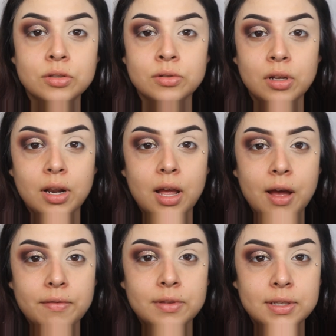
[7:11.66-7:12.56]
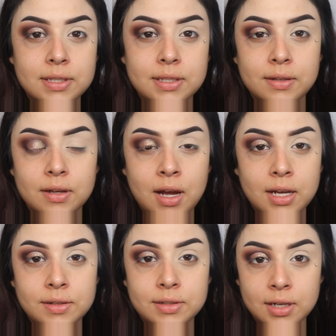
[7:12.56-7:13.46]
So now that I have this
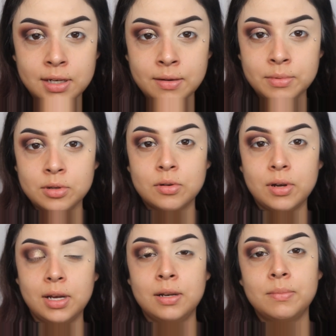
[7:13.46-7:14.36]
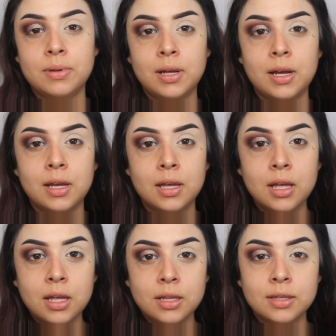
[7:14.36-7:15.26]
eye done, I'm gonna go ahead and
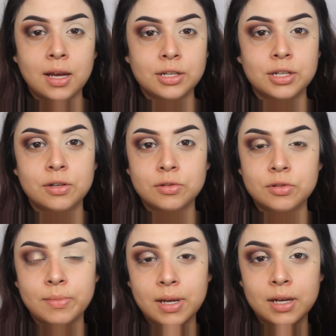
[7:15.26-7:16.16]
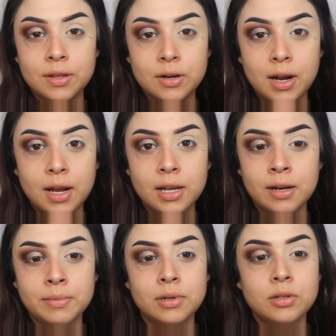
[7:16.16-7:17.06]
apply the eyeshadow to my other eye,
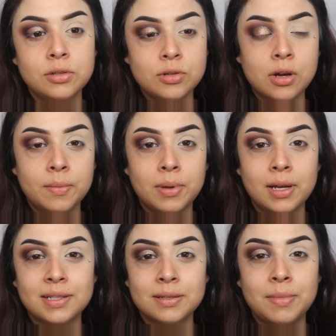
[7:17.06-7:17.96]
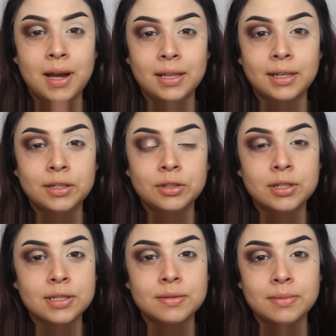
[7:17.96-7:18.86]
and I'm gonna apply some
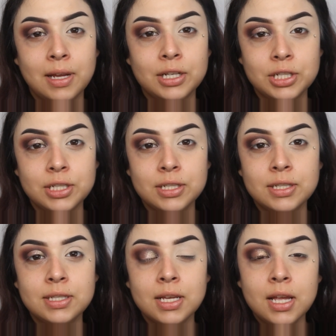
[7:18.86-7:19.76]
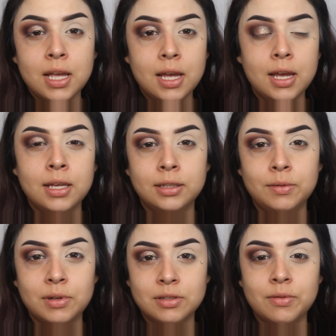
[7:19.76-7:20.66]
eyeliner and some lashes
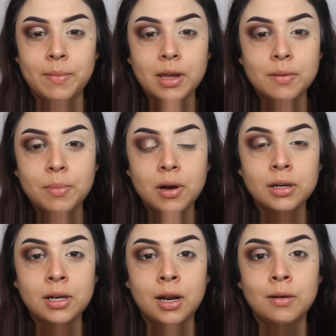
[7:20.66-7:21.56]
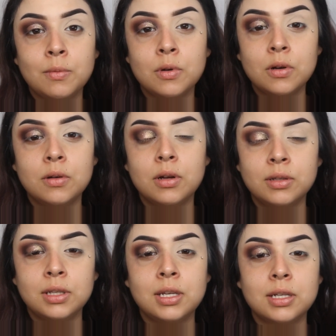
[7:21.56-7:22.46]
and the rest of the makeup on, and I will
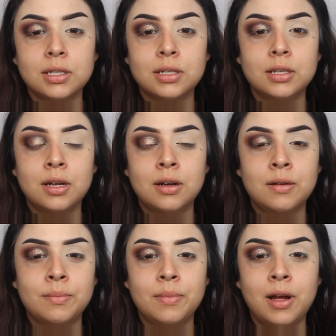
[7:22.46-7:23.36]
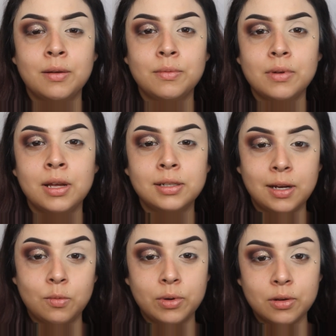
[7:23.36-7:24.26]
link
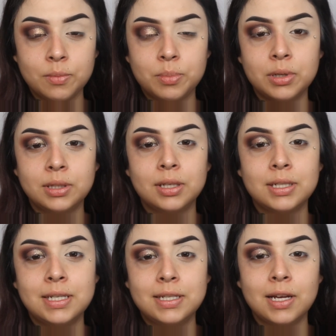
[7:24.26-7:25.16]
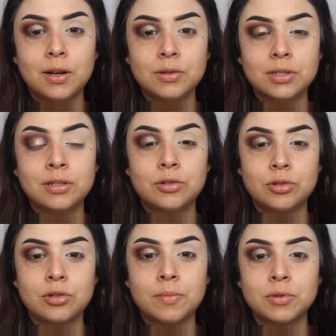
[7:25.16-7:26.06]
I will put the details in the
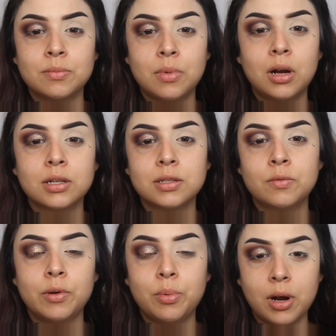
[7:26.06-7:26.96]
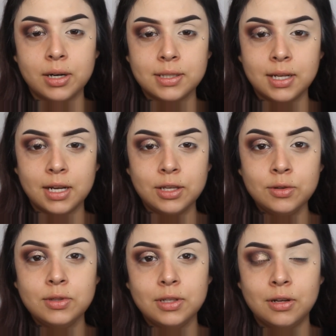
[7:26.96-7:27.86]
description box of what products that I
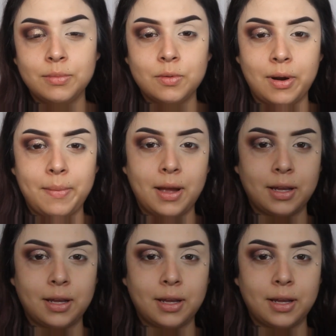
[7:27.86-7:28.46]
use, and I'll be right